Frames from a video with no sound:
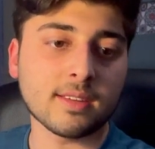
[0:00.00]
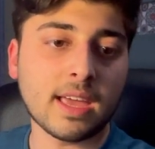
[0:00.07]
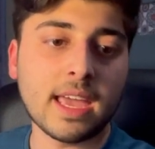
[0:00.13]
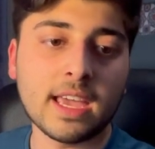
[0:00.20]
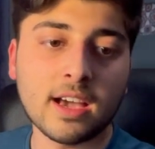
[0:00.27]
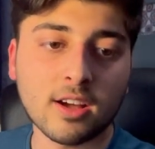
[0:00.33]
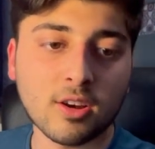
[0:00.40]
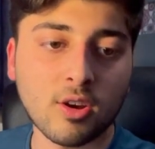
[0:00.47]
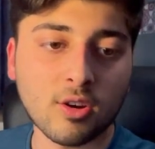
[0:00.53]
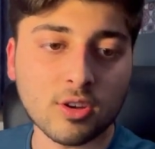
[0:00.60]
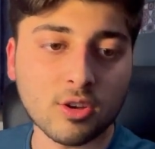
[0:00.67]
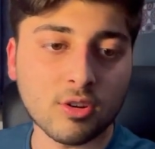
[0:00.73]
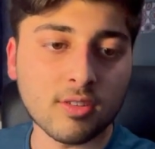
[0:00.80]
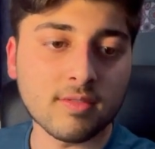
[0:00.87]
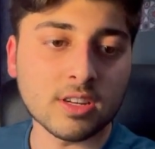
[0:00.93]
8 o'clock
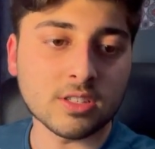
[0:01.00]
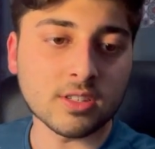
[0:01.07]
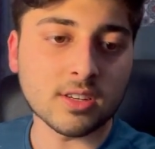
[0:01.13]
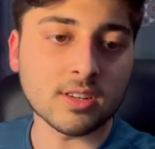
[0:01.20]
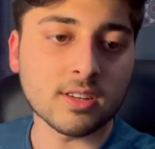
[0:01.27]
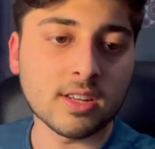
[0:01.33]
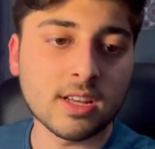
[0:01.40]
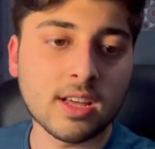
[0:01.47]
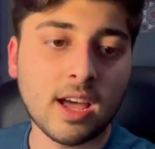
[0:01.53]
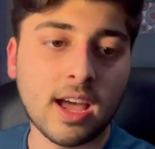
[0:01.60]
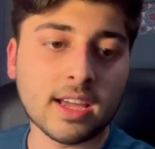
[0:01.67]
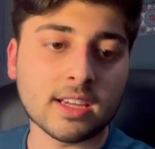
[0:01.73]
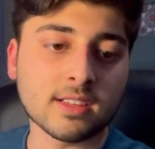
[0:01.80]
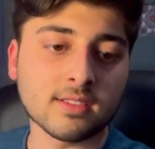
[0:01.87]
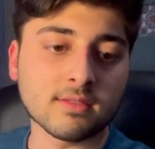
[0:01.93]
your revision, I
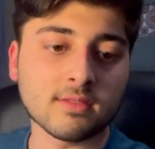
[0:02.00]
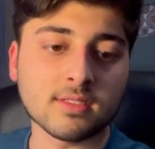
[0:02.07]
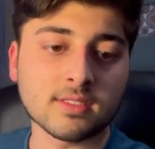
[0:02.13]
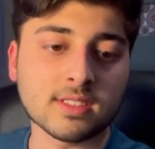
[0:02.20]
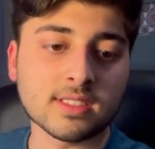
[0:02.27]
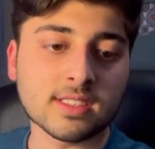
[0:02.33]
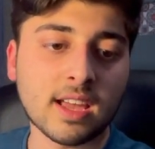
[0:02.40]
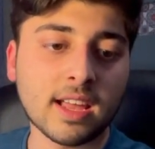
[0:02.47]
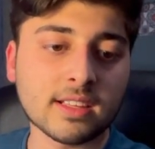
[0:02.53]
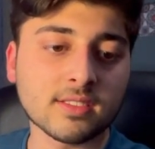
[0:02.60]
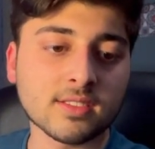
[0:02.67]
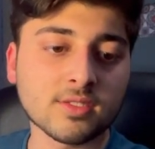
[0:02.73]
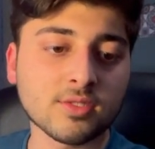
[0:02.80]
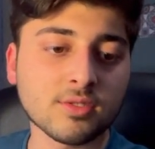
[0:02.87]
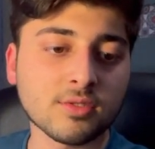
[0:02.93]
can decide
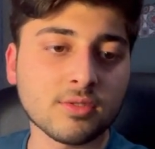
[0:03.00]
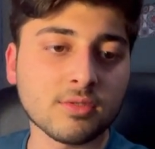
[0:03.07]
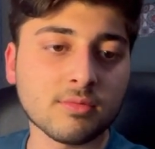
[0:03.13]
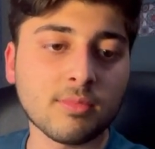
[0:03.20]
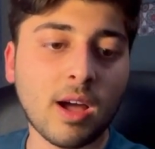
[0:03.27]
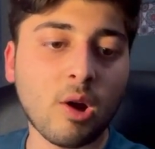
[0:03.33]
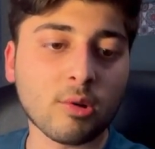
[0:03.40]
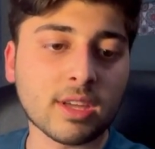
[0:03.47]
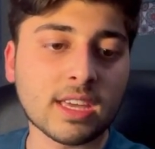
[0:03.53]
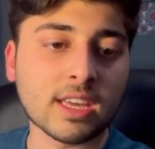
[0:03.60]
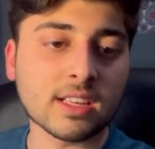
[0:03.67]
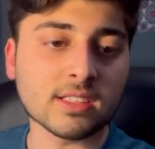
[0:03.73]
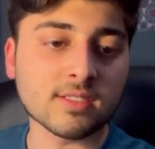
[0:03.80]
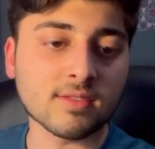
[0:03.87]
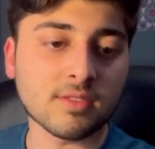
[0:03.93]
to do
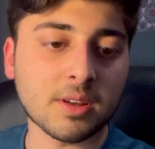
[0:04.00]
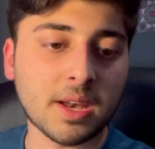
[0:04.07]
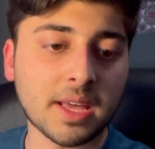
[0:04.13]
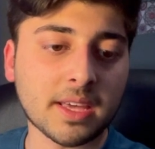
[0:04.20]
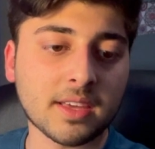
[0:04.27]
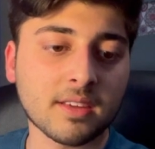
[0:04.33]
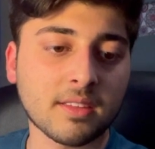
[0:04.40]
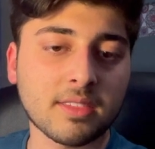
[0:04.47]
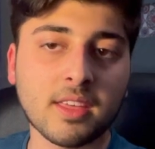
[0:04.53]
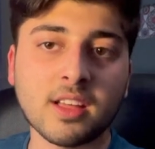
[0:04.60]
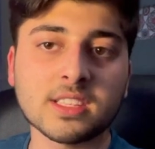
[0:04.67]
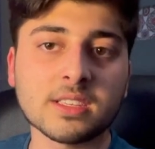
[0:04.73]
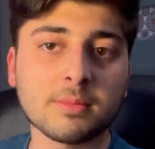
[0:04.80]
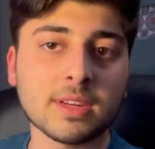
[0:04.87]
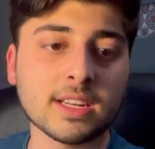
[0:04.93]
alkenes for
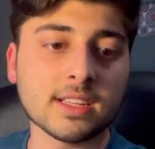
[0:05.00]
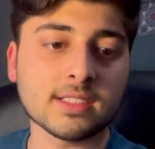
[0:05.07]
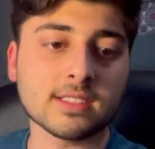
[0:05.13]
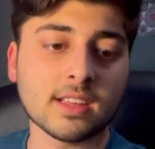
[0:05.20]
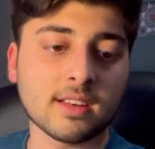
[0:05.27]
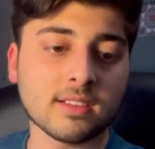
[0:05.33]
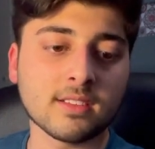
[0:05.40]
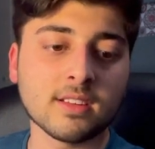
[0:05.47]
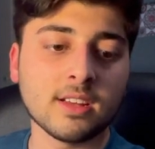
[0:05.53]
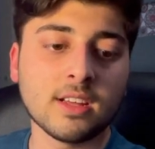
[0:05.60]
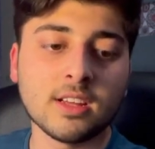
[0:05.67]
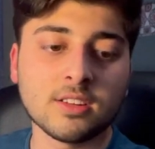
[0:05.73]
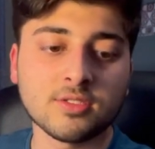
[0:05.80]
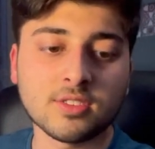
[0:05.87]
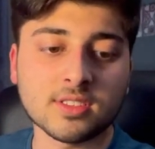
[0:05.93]
30 minutes. And
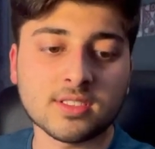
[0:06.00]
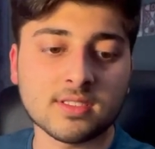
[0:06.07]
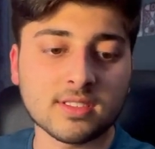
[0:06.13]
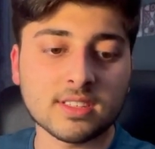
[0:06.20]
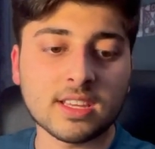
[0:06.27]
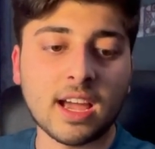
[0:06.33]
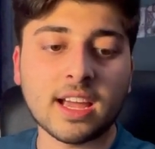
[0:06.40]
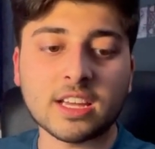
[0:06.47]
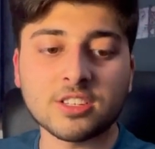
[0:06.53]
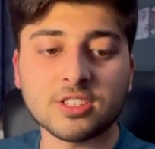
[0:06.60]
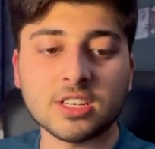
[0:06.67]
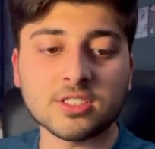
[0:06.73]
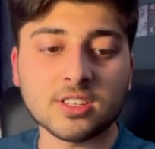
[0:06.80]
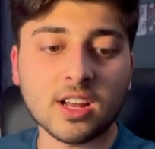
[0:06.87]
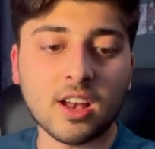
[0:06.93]
just, yeah, I can
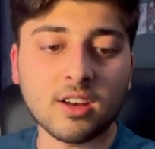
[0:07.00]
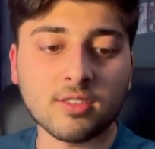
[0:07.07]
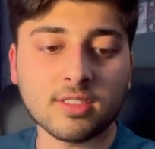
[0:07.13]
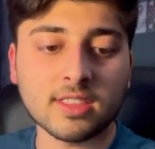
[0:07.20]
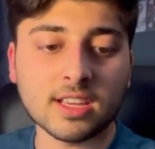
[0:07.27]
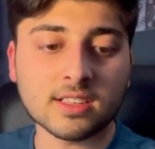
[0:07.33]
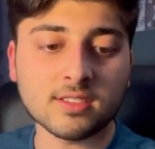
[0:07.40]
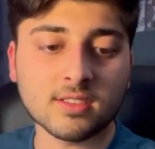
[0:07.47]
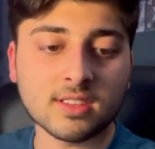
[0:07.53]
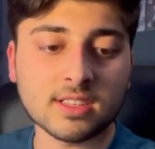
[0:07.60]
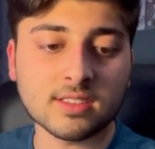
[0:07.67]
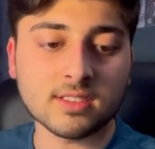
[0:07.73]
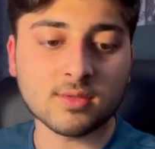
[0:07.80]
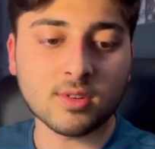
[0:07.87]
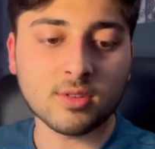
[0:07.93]
change the color and things on
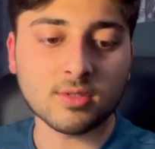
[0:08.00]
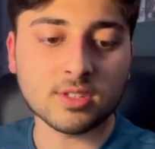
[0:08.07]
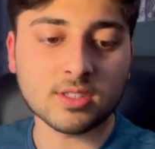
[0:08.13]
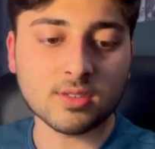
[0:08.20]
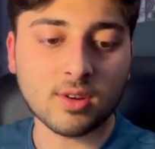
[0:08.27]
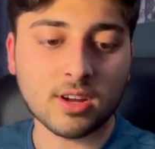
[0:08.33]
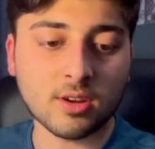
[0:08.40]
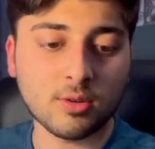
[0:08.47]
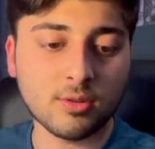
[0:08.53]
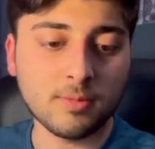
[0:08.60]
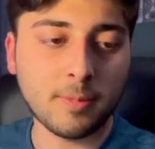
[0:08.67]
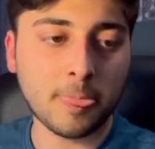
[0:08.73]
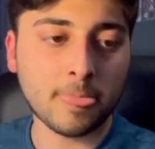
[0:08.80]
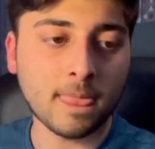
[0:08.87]
this as well, which is quite cool.